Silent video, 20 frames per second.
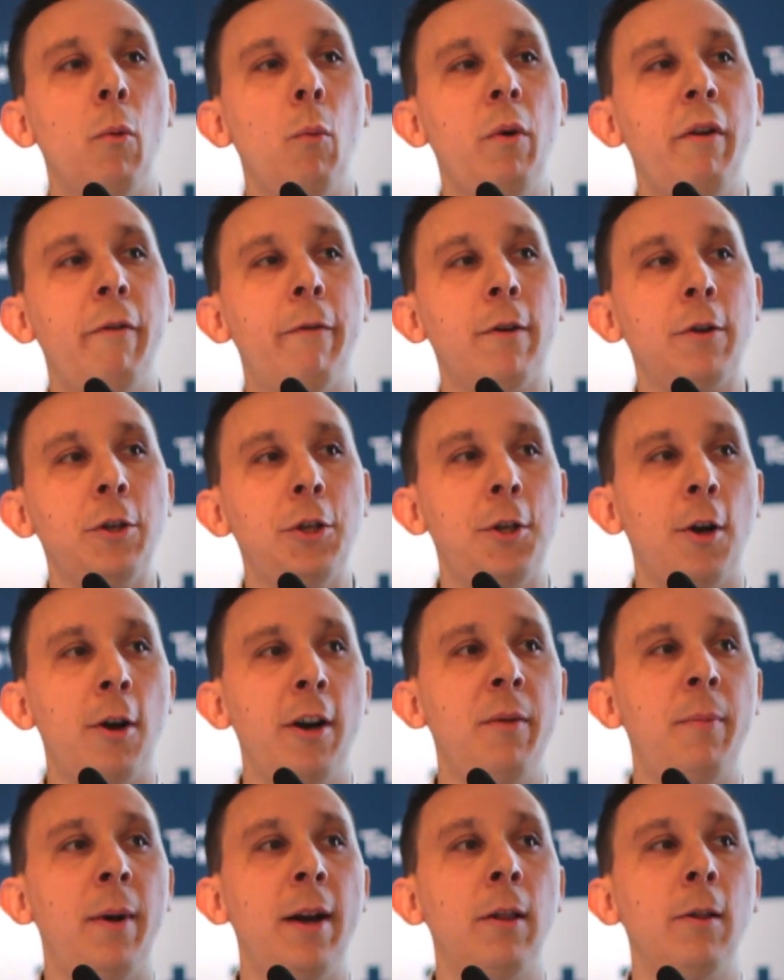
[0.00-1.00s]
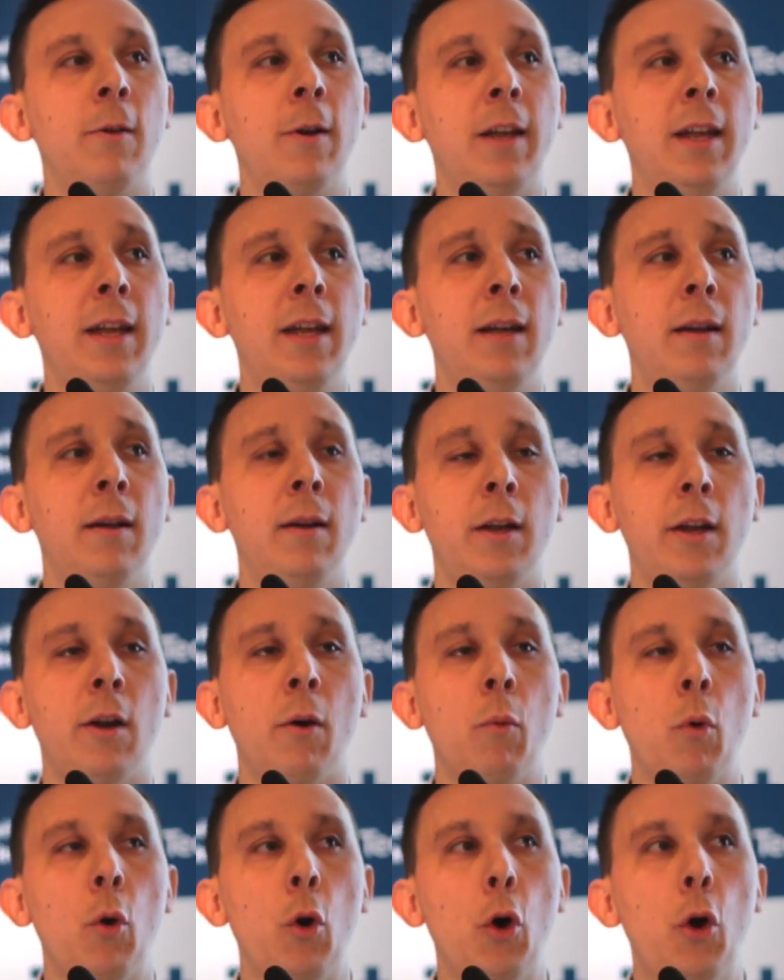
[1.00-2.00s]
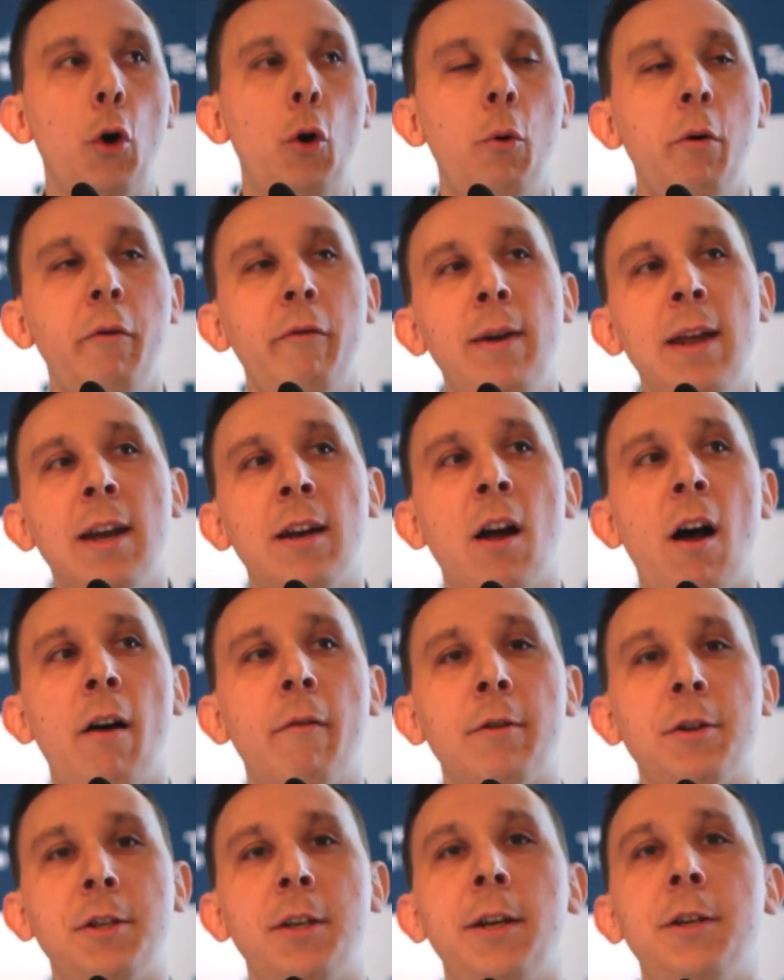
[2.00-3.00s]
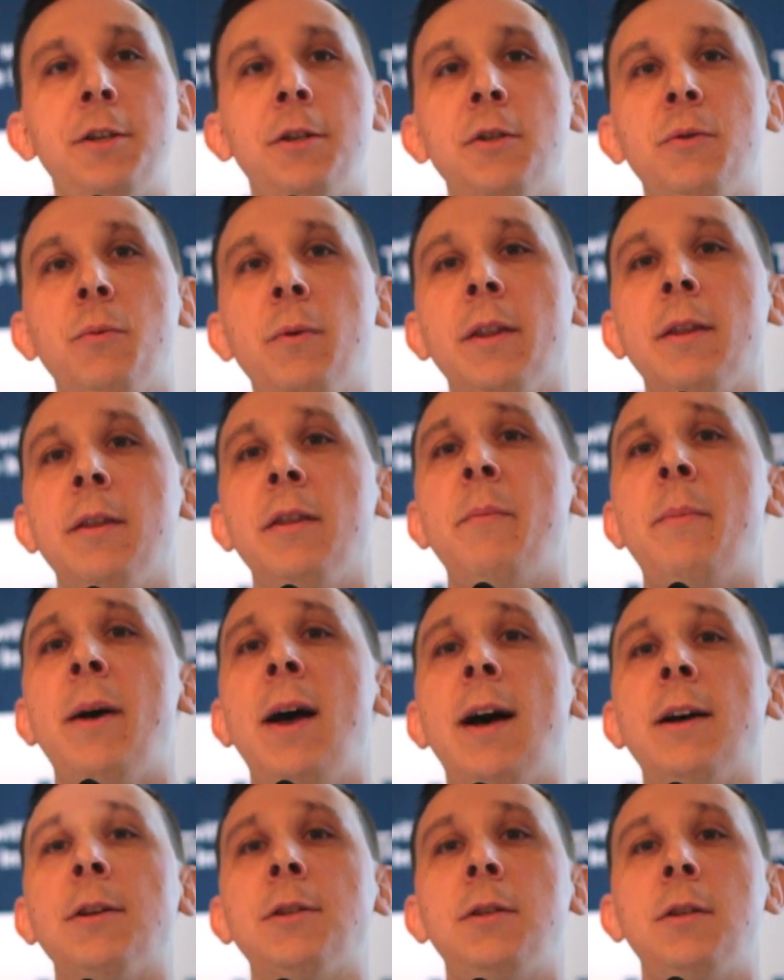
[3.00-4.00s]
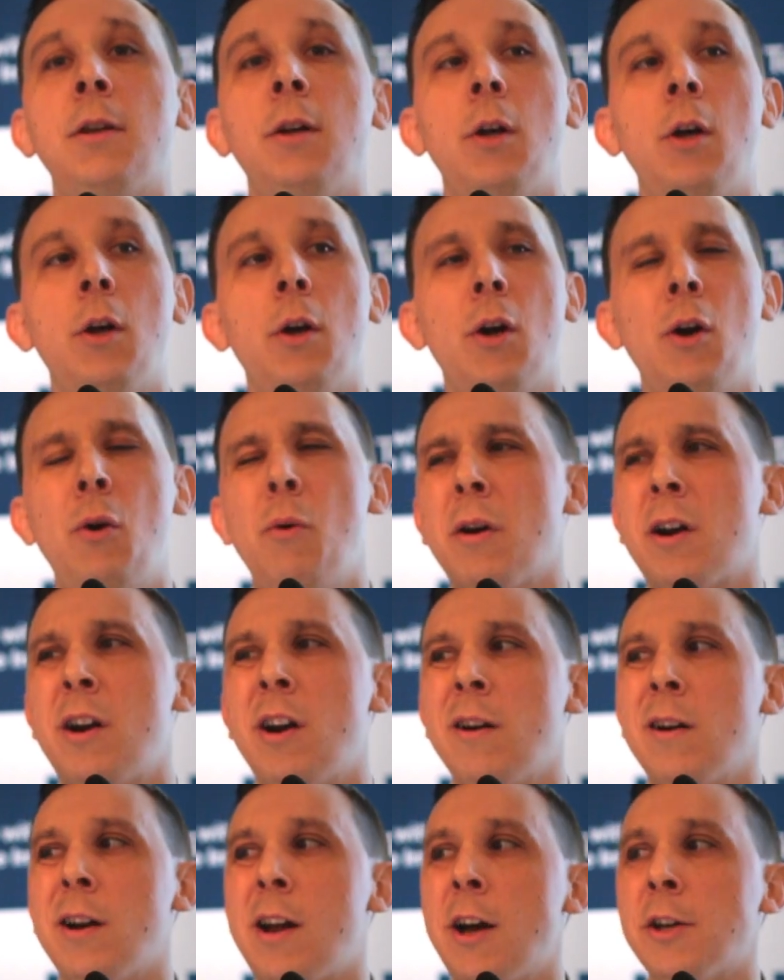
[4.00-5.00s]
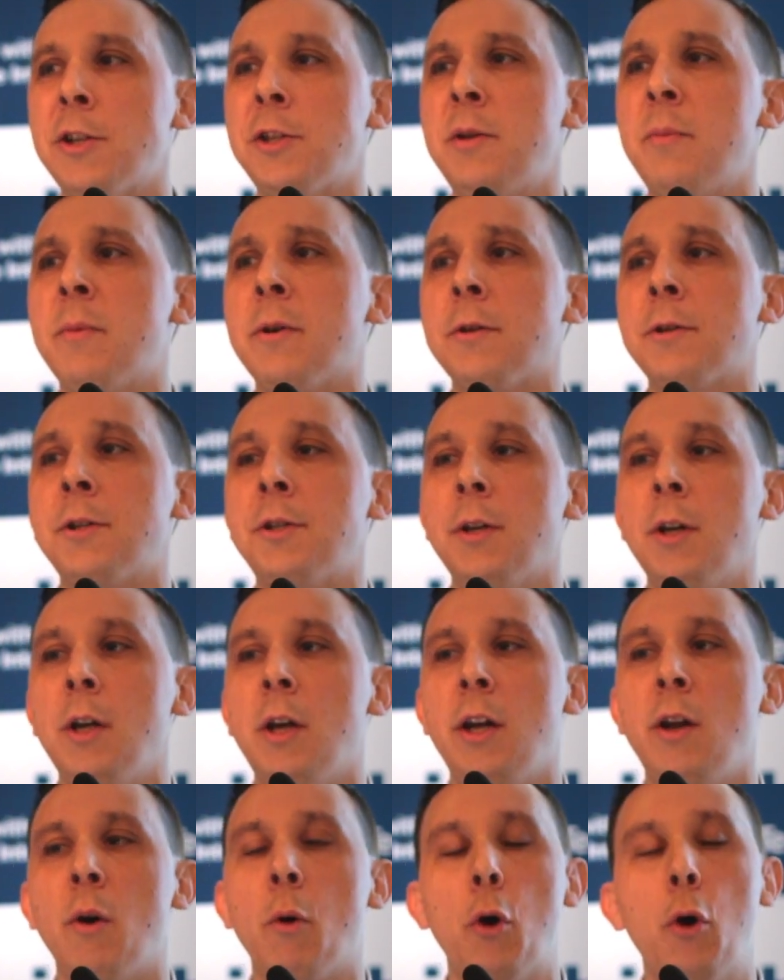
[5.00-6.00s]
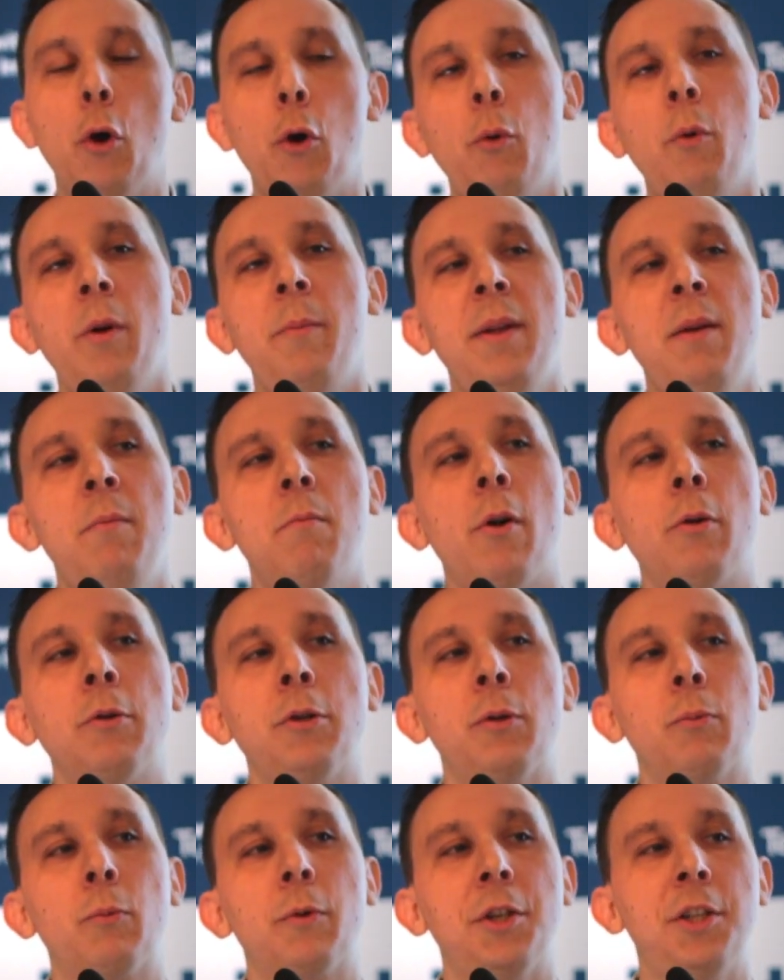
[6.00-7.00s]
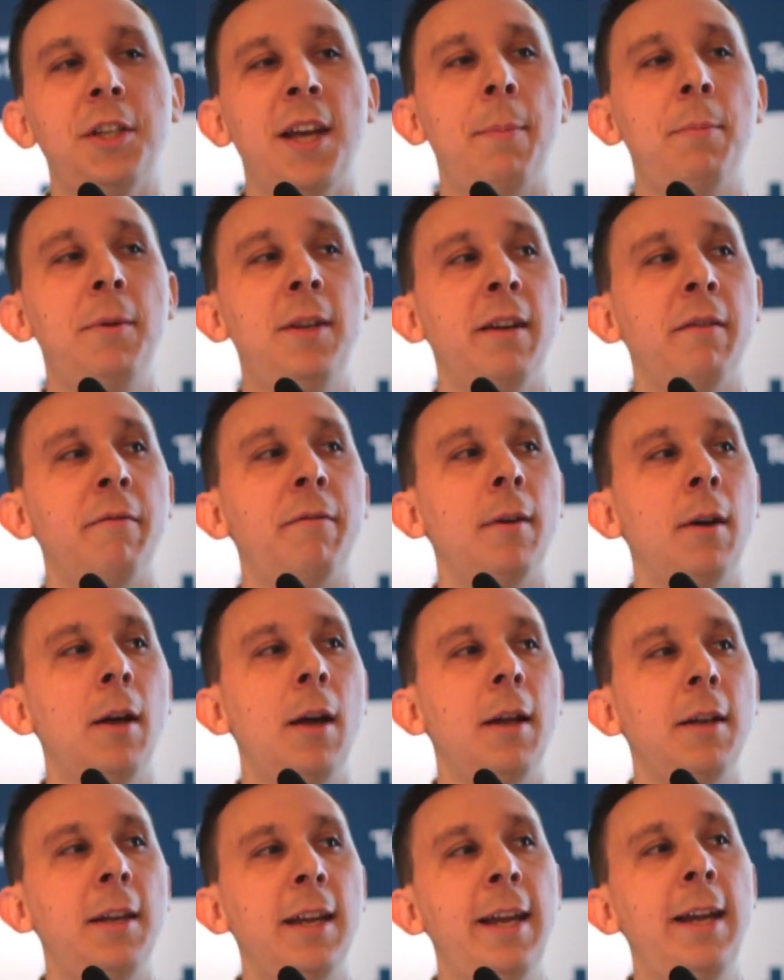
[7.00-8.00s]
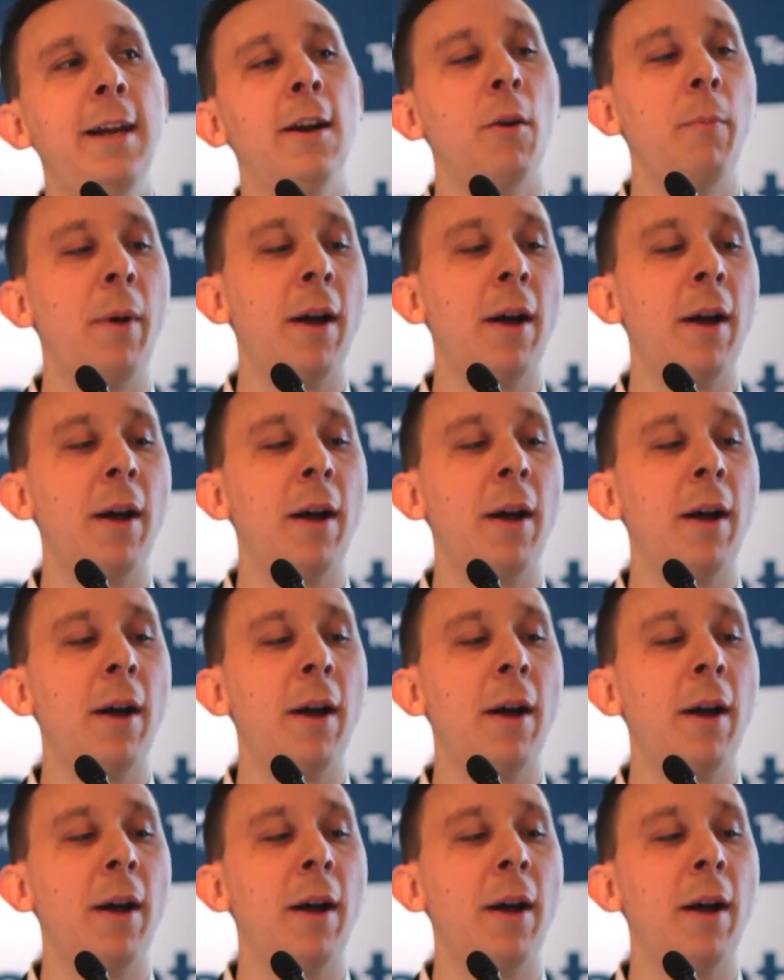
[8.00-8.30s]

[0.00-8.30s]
we first started by looking, who have we had conversations with in the past? Who are current customers? Who would be most receptive to hear